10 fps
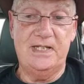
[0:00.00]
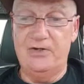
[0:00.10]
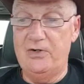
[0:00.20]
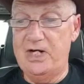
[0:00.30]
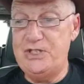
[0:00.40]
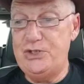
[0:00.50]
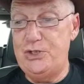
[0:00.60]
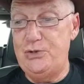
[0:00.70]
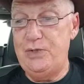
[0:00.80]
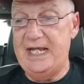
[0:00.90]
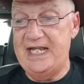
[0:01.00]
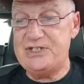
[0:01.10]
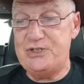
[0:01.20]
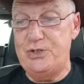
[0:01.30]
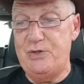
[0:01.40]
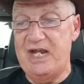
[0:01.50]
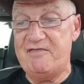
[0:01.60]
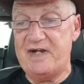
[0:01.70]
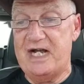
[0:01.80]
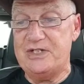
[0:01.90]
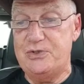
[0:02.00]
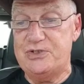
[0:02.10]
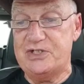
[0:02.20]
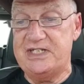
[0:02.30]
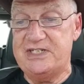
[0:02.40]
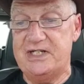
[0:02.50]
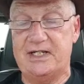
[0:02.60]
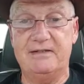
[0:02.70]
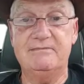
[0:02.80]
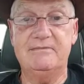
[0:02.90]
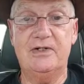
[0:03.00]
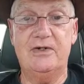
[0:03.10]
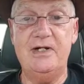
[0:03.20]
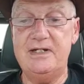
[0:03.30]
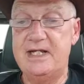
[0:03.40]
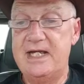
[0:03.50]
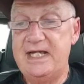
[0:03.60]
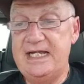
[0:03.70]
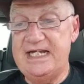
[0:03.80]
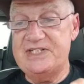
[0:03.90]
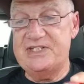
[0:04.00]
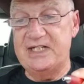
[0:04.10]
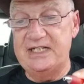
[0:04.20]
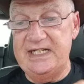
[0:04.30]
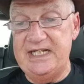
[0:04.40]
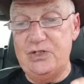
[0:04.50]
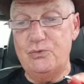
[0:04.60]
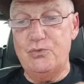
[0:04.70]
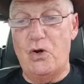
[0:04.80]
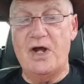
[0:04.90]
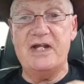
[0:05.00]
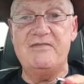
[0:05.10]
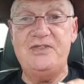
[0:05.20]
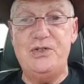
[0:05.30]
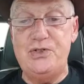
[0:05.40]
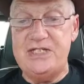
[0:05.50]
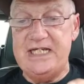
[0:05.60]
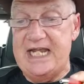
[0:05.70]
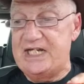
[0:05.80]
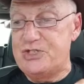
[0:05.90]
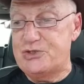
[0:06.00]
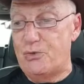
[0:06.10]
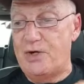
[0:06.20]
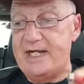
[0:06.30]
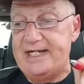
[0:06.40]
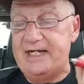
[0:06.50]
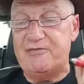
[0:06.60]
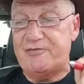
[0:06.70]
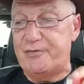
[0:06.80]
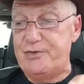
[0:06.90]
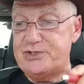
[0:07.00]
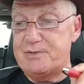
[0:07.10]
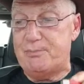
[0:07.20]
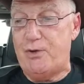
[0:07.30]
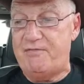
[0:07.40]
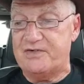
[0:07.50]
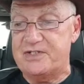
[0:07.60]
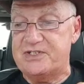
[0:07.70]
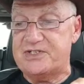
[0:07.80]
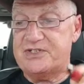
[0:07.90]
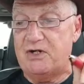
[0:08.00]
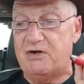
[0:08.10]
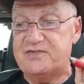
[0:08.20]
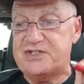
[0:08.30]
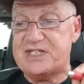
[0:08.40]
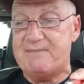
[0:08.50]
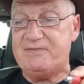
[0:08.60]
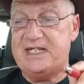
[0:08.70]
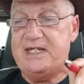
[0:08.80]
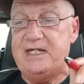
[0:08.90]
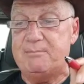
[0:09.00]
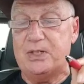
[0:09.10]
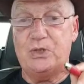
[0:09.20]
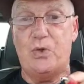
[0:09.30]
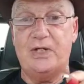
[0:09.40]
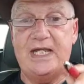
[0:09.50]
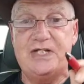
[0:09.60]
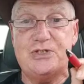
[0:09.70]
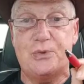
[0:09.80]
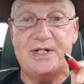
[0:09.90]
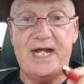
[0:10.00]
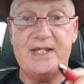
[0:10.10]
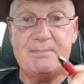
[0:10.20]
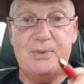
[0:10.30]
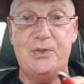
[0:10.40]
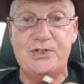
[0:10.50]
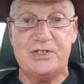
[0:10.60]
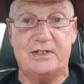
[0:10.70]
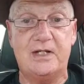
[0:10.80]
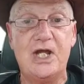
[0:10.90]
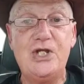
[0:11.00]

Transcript: All right, usufruct. All right, it's the legal right of using and enjoying fruits and profits of something belonging to another person.